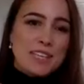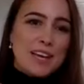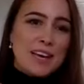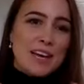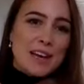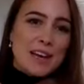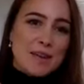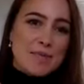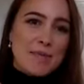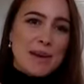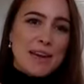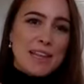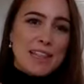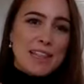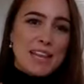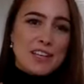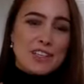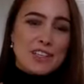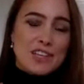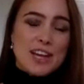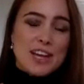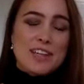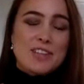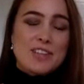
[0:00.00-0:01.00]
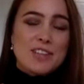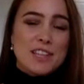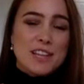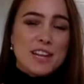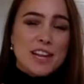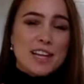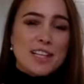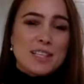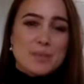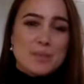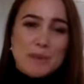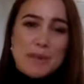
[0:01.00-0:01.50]
uh, uh, made that change in the
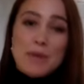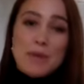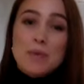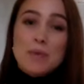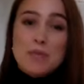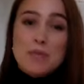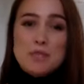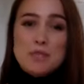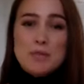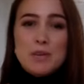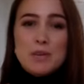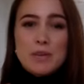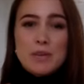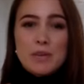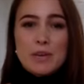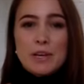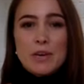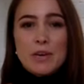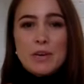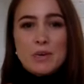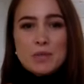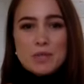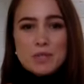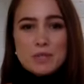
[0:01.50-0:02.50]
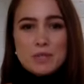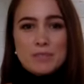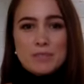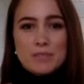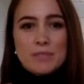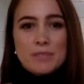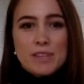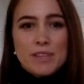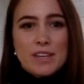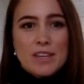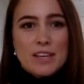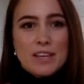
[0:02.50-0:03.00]
last week, which is really, really awesome.
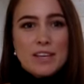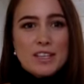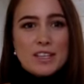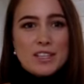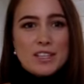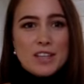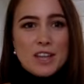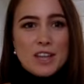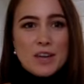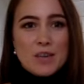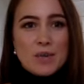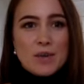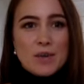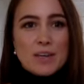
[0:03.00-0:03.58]
So, yeah, and